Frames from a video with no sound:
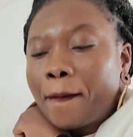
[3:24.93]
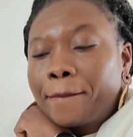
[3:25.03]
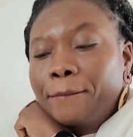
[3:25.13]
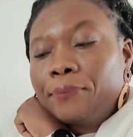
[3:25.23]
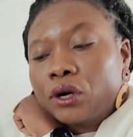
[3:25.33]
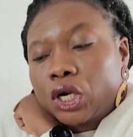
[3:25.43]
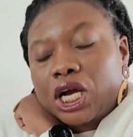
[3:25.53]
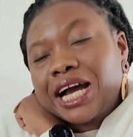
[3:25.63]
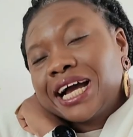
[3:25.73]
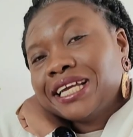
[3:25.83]

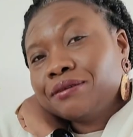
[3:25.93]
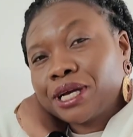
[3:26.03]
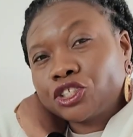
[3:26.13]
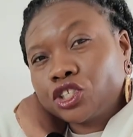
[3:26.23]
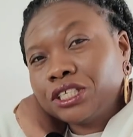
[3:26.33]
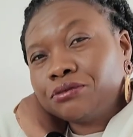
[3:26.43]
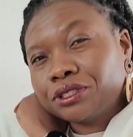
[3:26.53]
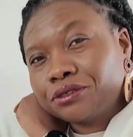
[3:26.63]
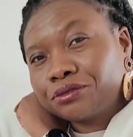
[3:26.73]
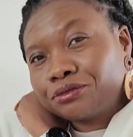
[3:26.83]
but I am actually
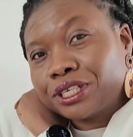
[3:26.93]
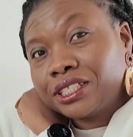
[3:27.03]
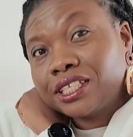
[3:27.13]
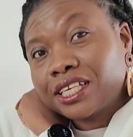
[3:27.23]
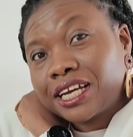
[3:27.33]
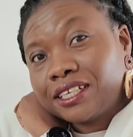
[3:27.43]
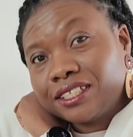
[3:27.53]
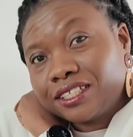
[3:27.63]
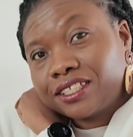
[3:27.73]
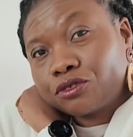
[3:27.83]
regretting I
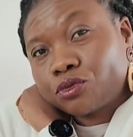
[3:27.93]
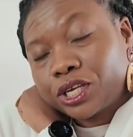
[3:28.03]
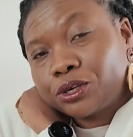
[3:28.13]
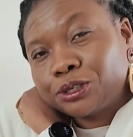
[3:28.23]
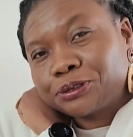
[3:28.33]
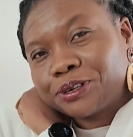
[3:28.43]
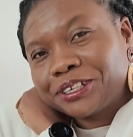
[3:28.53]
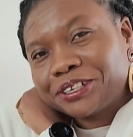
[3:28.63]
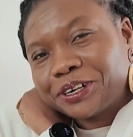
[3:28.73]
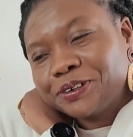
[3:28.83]
did it in white color
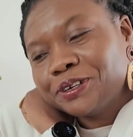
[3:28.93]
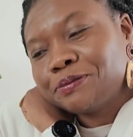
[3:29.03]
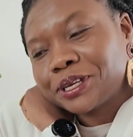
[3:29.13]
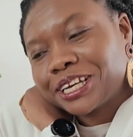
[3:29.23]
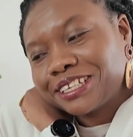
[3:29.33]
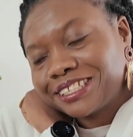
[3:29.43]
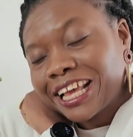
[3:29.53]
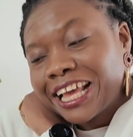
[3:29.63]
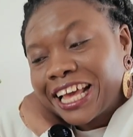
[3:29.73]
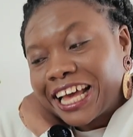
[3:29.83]
right now
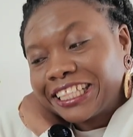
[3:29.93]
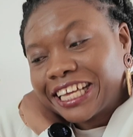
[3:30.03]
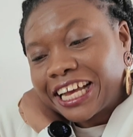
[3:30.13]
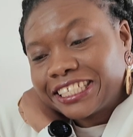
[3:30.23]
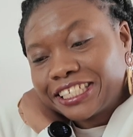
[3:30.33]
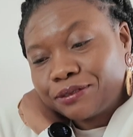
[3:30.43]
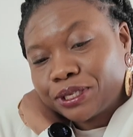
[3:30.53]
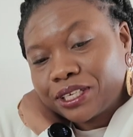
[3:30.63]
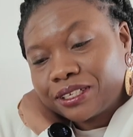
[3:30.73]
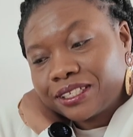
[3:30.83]
and that is
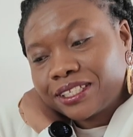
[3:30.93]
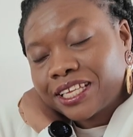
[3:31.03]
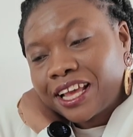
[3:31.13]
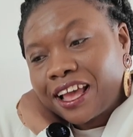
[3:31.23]
because